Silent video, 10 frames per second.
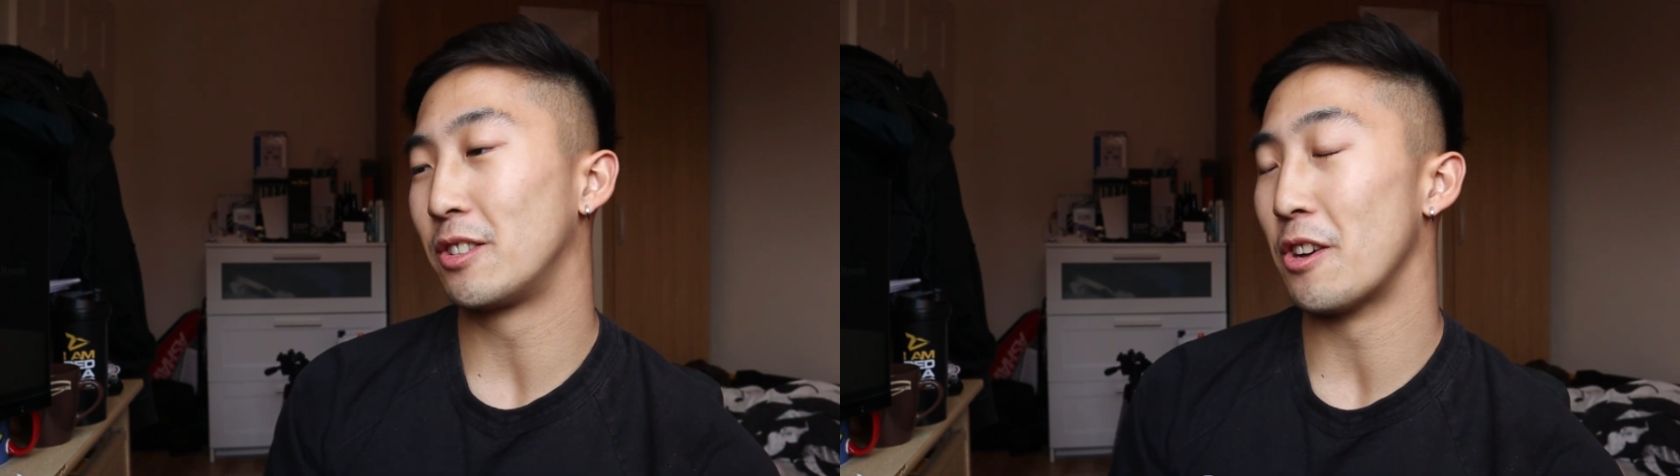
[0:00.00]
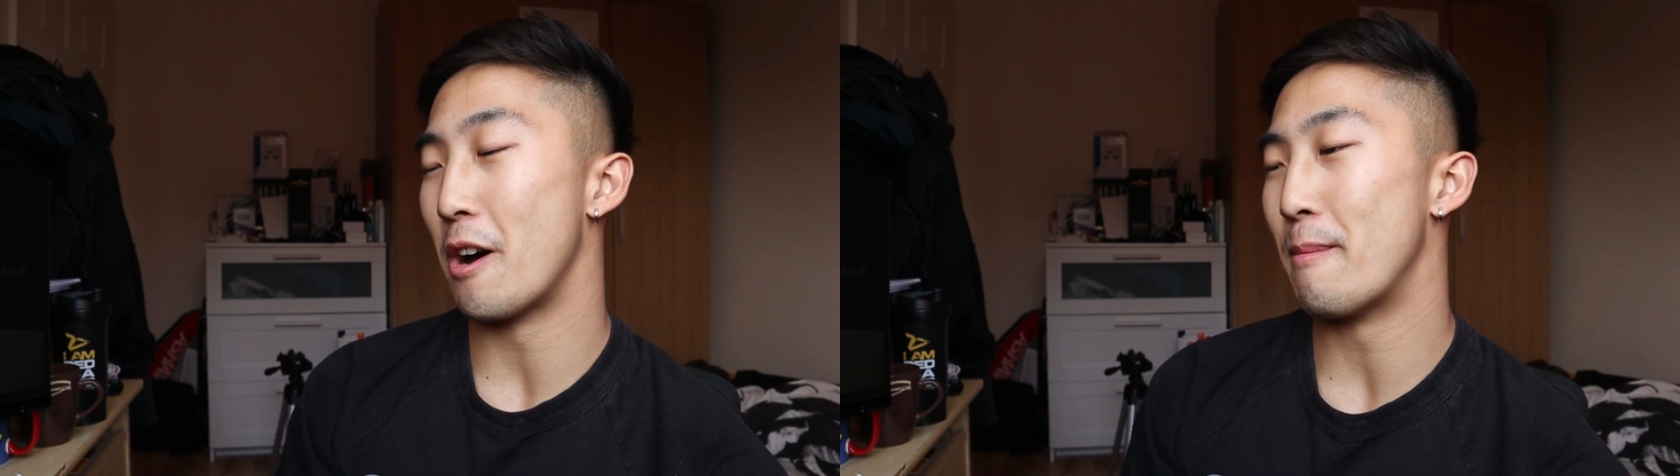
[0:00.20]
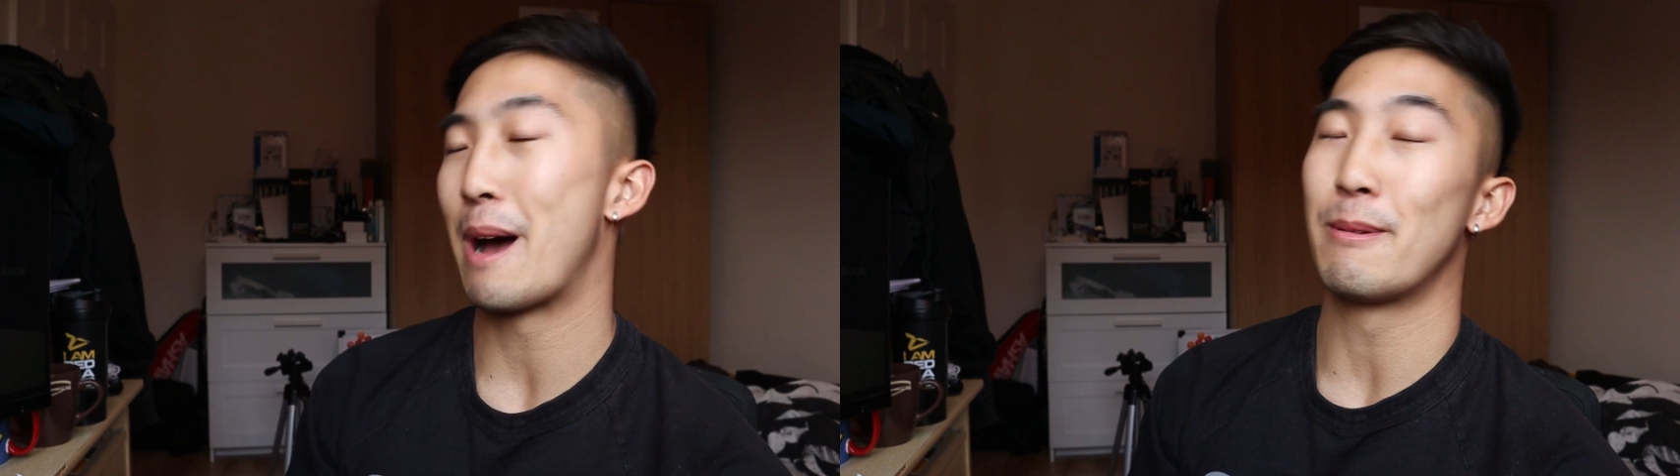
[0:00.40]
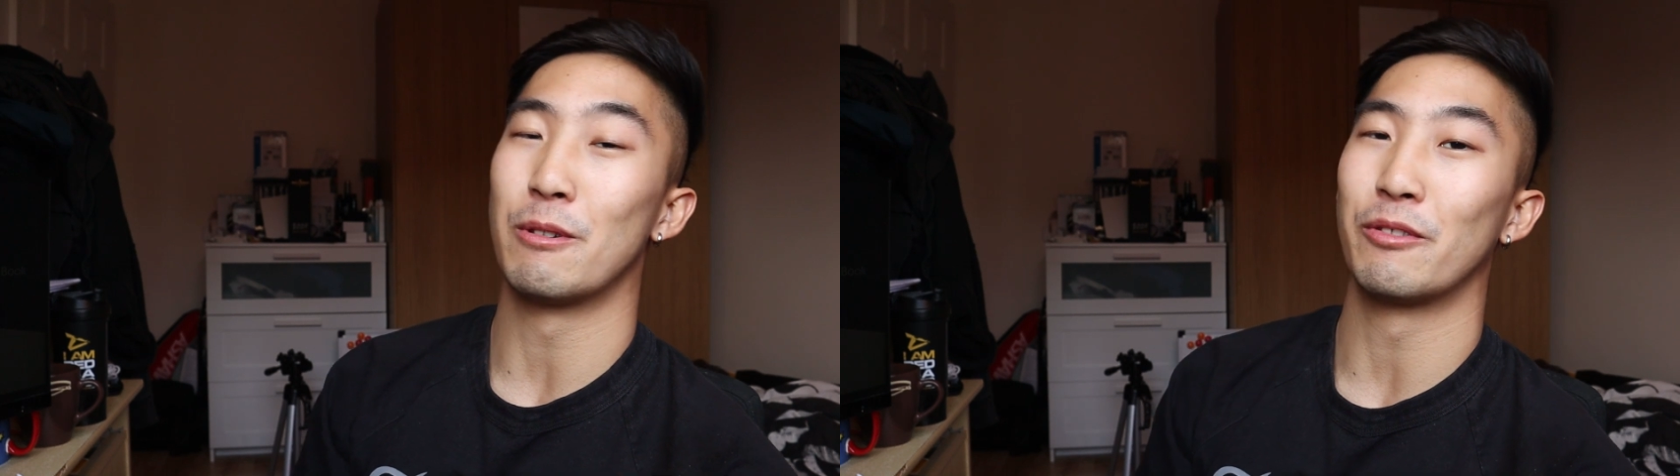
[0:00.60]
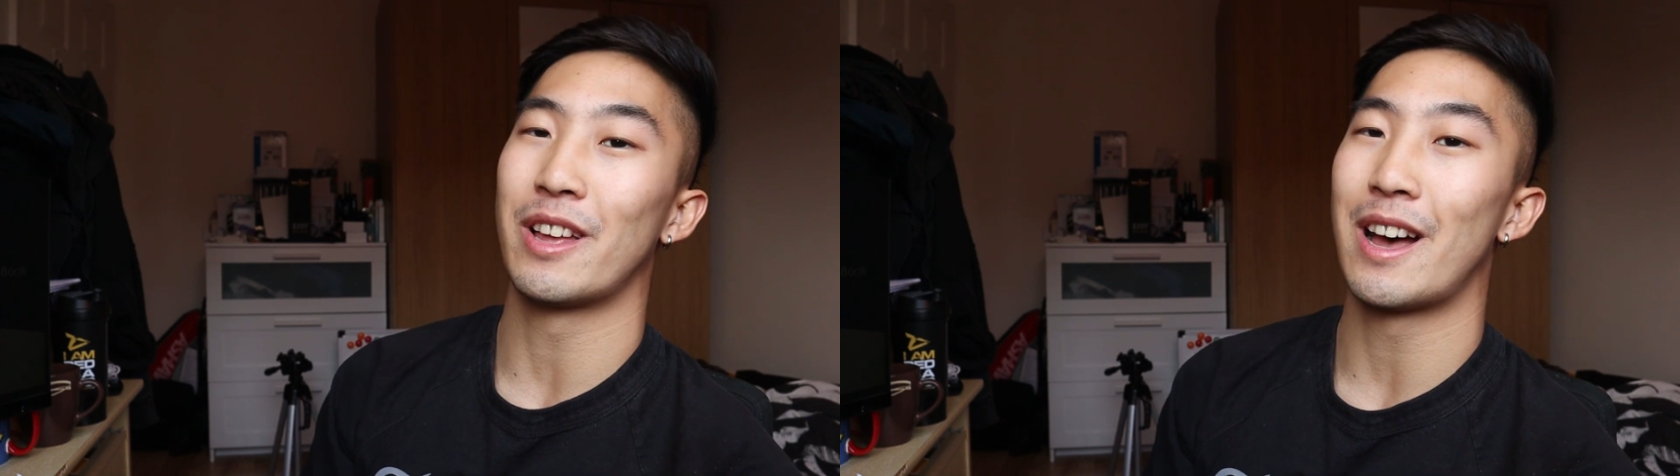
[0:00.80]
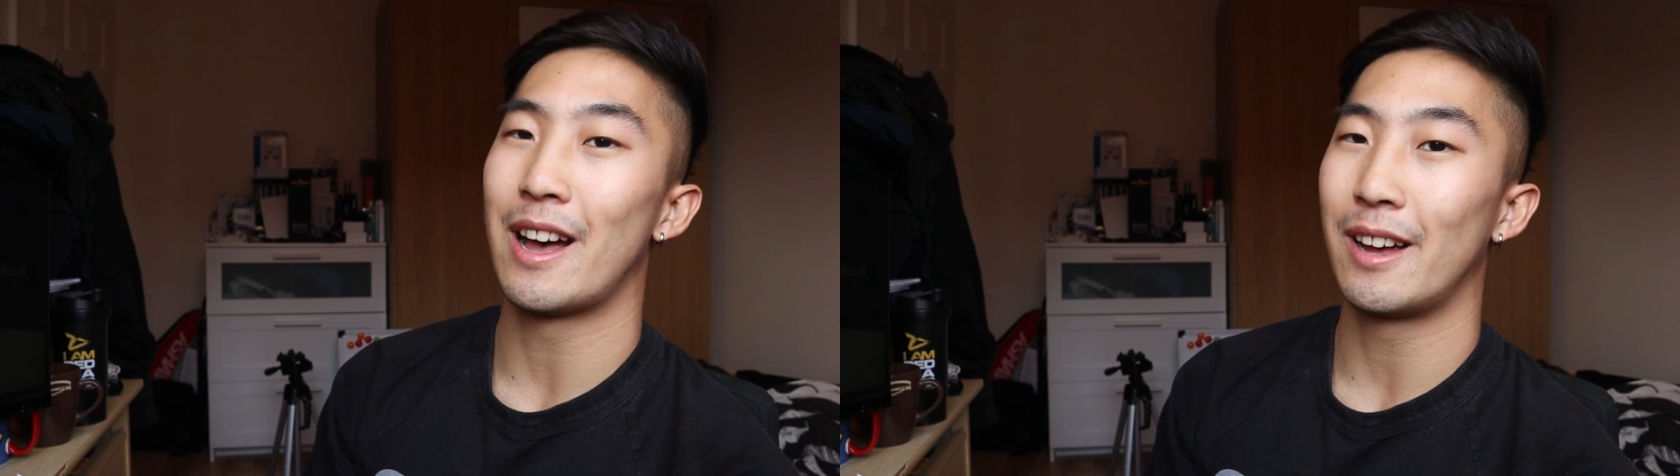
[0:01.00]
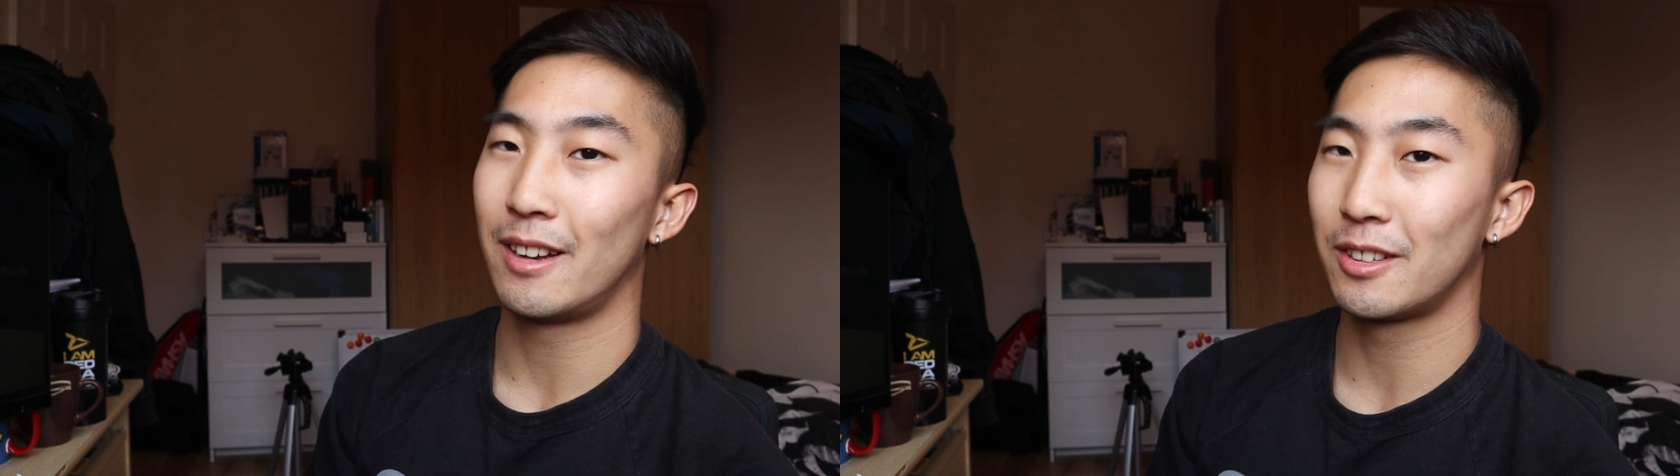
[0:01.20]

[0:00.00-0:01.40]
so I'm happy with that.